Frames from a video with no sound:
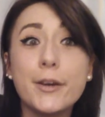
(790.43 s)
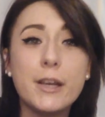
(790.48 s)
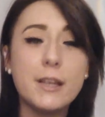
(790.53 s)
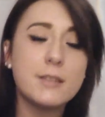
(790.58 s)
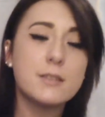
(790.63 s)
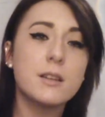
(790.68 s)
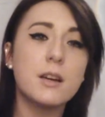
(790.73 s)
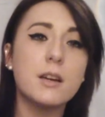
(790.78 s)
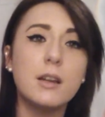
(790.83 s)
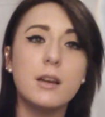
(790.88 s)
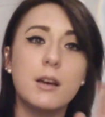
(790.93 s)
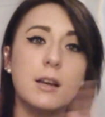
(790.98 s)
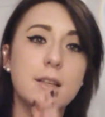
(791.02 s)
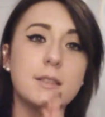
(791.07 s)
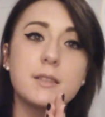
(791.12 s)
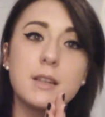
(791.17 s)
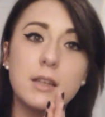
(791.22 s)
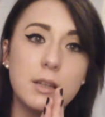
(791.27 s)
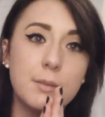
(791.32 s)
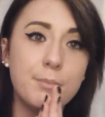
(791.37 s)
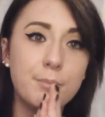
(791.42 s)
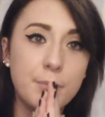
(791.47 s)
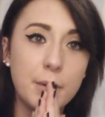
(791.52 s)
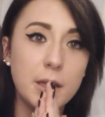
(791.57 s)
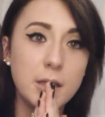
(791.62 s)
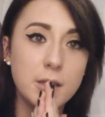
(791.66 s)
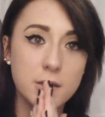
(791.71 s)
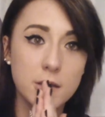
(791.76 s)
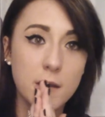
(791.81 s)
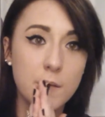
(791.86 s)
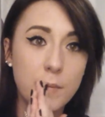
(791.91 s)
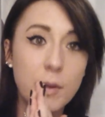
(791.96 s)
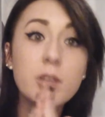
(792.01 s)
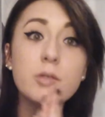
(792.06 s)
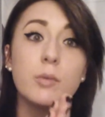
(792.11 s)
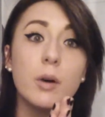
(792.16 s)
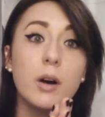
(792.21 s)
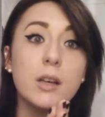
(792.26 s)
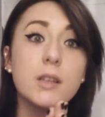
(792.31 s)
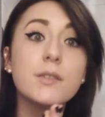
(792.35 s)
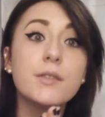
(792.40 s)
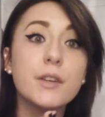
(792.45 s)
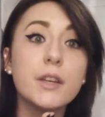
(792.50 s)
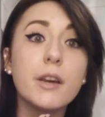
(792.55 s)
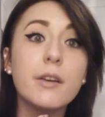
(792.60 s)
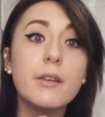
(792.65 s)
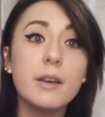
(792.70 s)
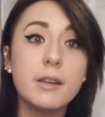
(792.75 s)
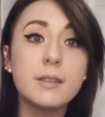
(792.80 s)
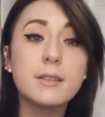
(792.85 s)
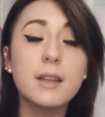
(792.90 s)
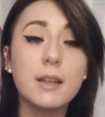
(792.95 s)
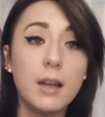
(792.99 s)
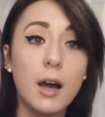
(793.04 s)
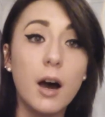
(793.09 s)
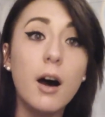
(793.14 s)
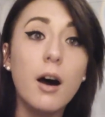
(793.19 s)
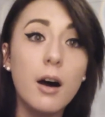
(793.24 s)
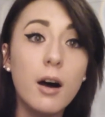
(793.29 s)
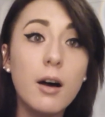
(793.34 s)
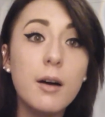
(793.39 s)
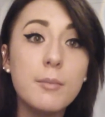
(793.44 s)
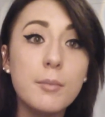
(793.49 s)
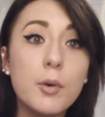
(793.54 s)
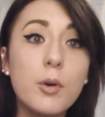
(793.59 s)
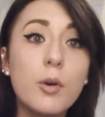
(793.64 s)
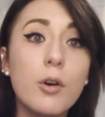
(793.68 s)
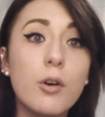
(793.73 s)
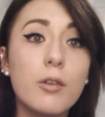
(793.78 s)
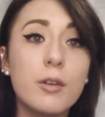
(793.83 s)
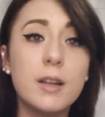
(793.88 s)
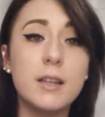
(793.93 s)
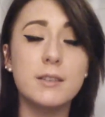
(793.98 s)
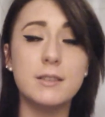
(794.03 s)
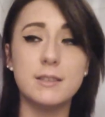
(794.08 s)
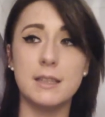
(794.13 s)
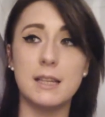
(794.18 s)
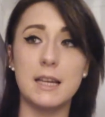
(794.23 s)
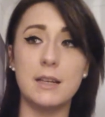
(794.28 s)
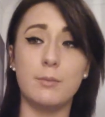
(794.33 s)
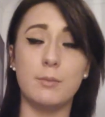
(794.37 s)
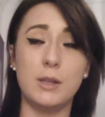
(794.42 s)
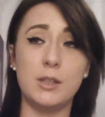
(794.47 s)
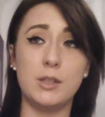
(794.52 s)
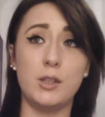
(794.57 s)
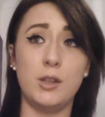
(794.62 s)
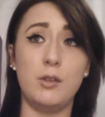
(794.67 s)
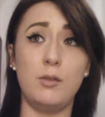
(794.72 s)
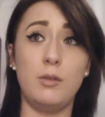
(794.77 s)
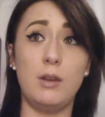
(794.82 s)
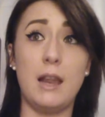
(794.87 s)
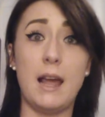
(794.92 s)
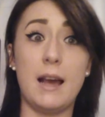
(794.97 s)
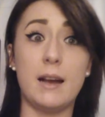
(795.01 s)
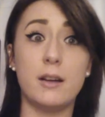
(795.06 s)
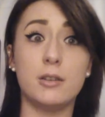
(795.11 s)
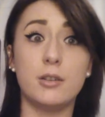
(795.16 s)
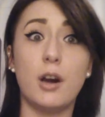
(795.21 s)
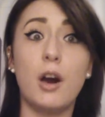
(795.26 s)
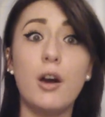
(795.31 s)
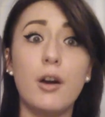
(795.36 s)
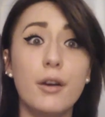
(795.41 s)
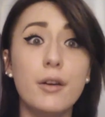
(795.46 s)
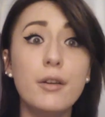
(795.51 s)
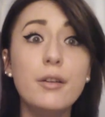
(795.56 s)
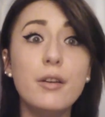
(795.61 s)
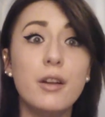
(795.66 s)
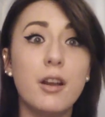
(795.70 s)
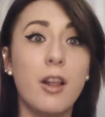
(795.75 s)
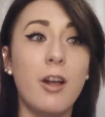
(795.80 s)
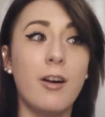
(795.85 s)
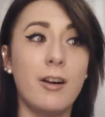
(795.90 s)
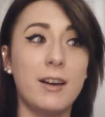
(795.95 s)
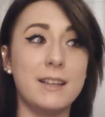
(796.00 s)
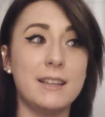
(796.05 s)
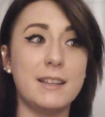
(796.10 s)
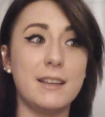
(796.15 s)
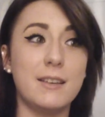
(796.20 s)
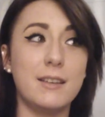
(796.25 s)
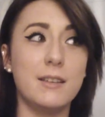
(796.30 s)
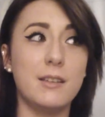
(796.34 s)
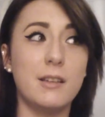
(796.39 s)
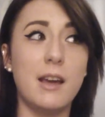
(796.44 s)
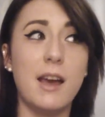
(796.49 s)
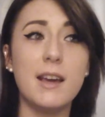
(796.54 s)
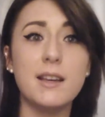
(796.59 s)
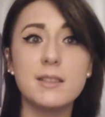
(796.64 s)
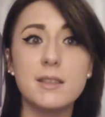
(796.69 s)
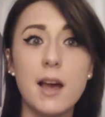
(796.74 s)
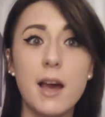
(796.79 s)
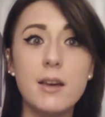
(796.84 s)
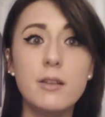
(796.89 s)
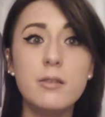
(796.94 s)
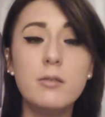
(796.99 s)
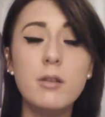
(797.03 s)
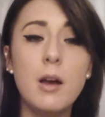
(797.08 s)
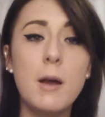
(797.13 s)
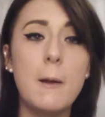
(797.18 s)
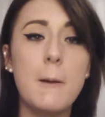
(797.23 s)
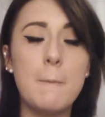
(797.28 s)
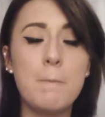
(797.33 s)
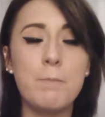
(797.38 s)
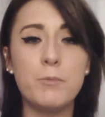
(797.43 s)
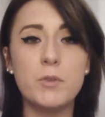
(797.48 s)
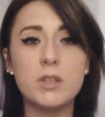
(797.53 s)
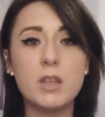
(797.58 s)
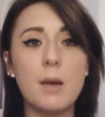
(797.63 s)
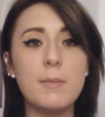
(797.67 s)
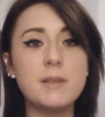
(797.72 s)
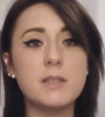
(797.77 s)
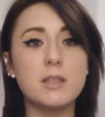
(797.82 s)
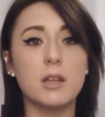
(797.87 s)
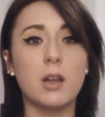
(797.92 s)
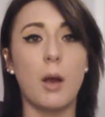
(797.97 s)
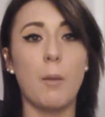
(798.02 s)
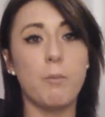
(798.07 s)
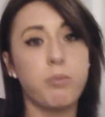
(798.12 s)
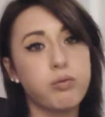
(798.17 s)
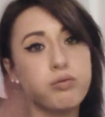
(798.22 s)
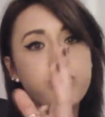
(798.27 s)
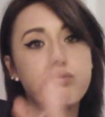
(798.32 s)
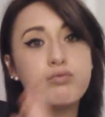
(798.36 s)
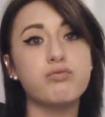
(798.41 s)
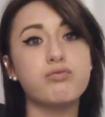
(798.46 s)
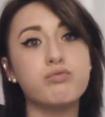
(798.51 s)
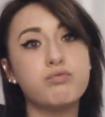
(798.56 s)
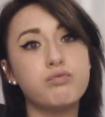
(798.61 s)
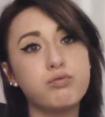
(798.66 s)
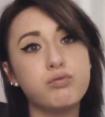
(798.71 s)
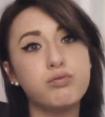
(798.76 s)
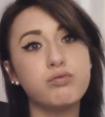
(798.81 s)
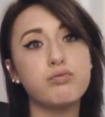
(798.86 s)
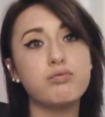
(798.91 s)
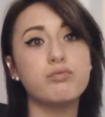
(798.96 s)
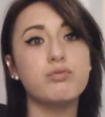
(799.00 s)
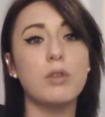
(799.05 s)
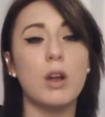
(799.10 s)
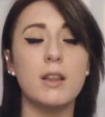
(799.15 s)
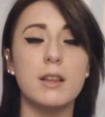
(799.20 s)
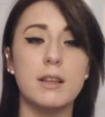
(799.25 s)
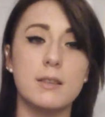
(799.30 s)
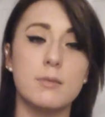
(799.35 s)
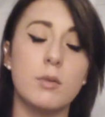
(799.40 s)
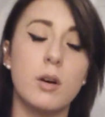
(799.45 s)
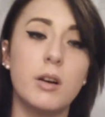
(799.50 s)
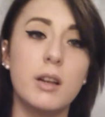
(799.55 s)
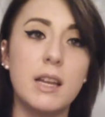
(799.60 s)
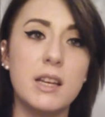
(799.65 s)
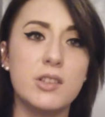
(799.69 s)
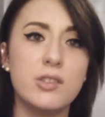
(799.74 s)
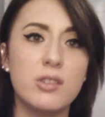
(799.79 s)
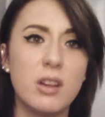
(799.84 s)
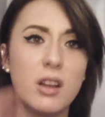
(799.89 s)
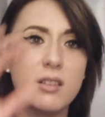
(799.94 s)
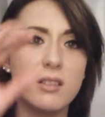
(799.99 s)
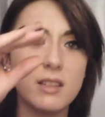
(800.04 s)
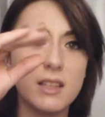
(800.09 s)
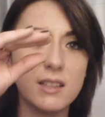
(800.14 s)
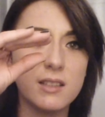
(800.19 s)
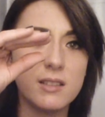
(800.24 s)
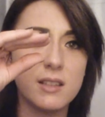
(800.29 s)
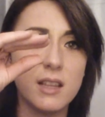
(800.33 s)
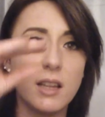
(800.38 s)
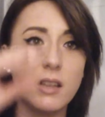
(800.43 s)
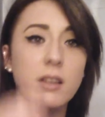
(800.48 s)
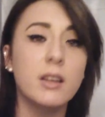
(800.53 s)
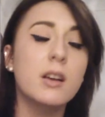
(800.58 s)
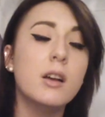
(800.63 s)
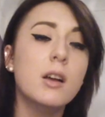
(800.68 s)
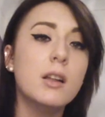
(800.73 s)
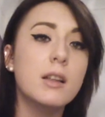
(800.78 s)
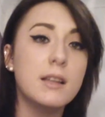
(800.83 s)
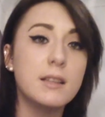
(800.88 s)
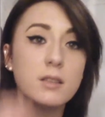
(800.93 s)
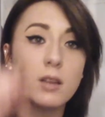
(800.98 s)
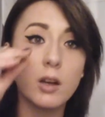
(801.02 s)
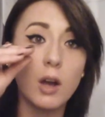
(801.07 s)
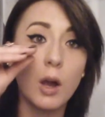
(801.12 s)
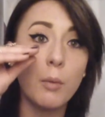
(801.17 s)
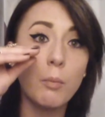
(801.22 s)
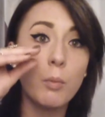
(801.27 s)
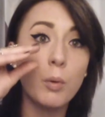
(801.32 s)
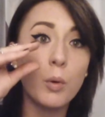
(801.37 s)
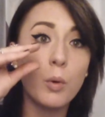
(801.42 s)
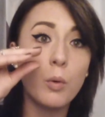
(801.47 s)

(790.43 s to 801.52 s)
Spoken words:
it's gonna be so much worse for you. It's gonna hurt more, and then when you let go, like exhale, your tummy's gonna go like this. Well, unless you're like this, then it's gonna